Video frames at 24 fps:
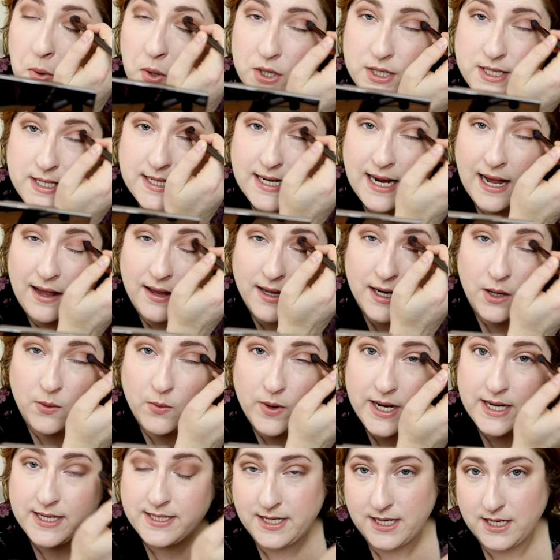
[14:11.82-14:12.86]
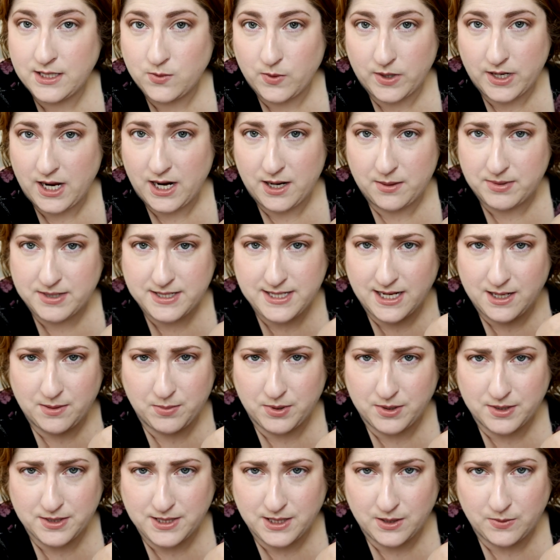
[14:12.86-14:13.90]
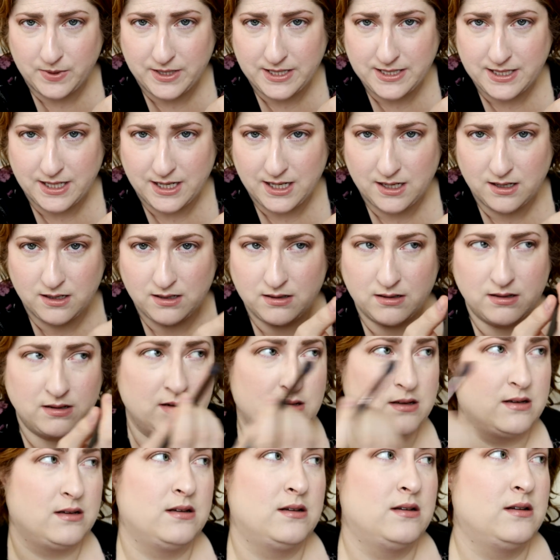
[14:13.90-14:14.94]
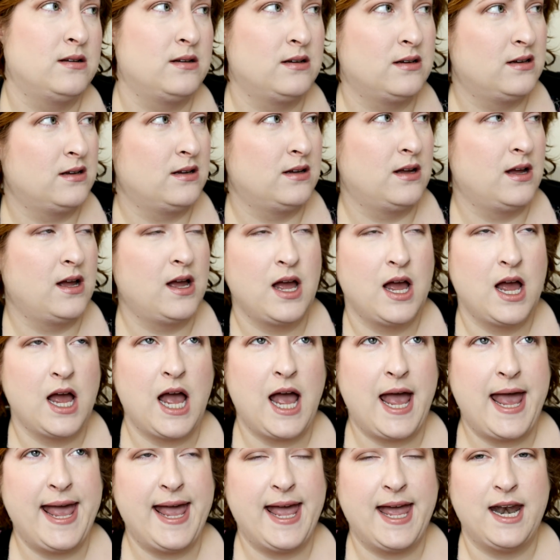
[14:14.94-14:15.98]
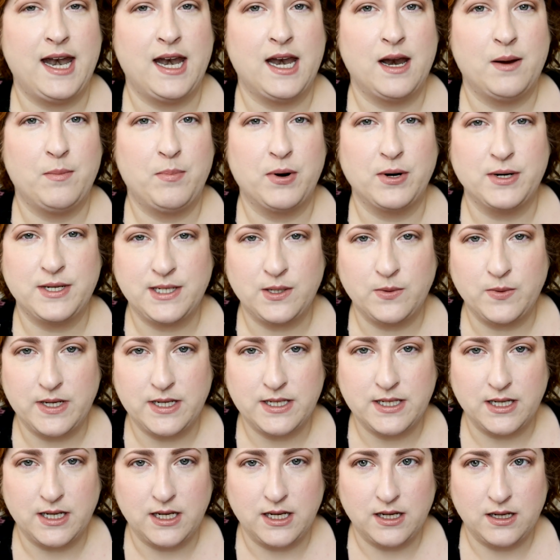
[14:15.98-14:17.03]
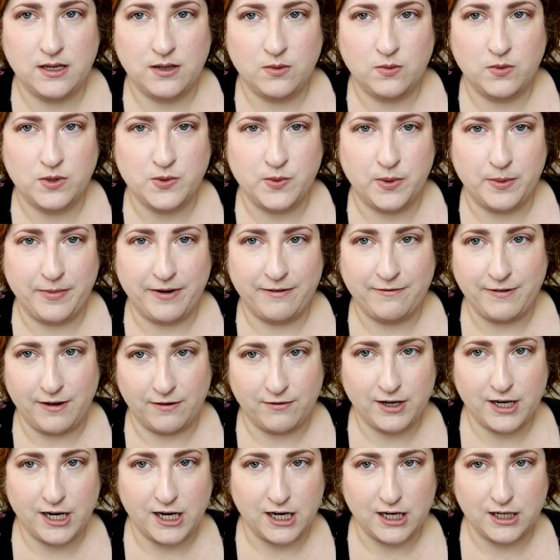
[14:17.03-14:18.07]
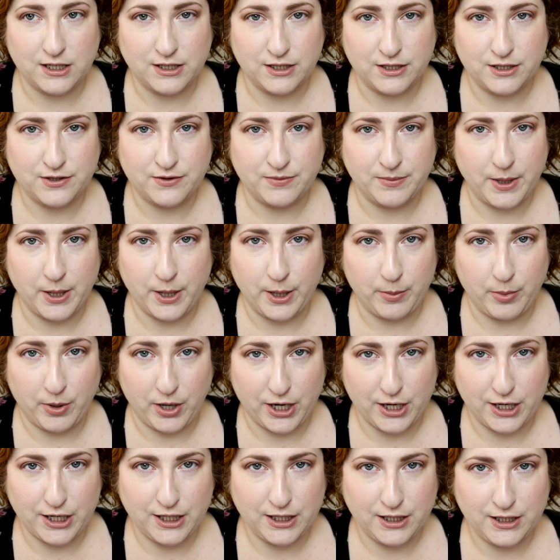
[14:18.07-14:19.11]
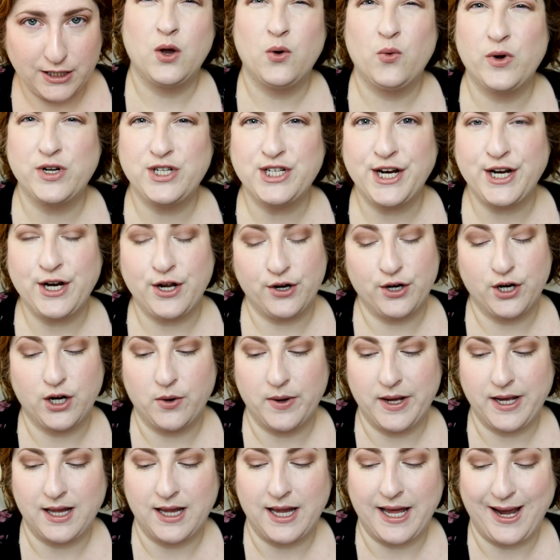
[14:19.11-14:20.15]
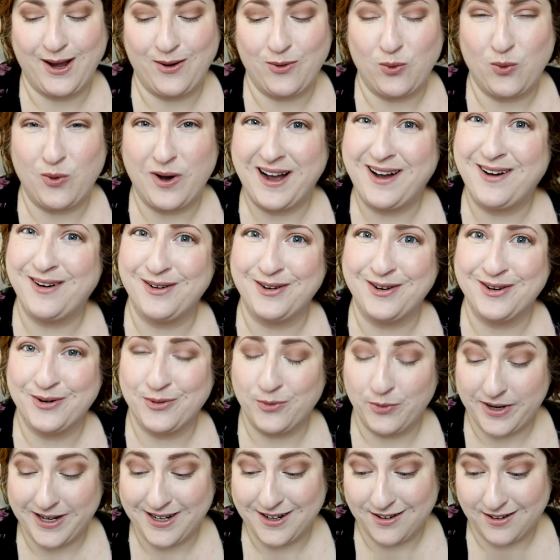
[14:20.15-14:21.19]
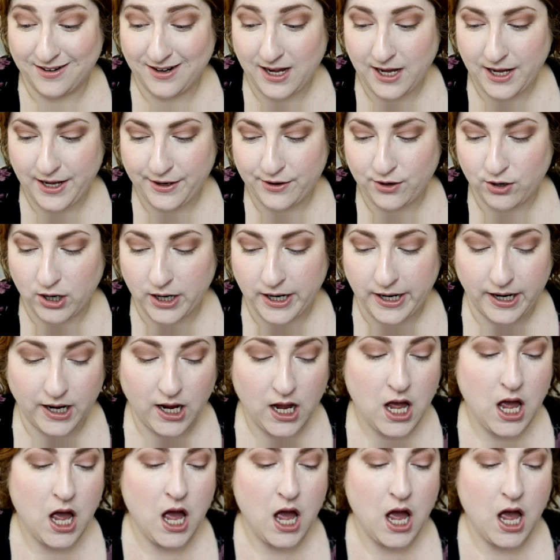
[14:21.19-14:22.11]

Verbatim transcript: personality-wise, he's 100% a Percy Weasley. And Percy Weasley was one of my favorite characters from Harry Potter, which I know you're going like, wow, you're weird. I agree.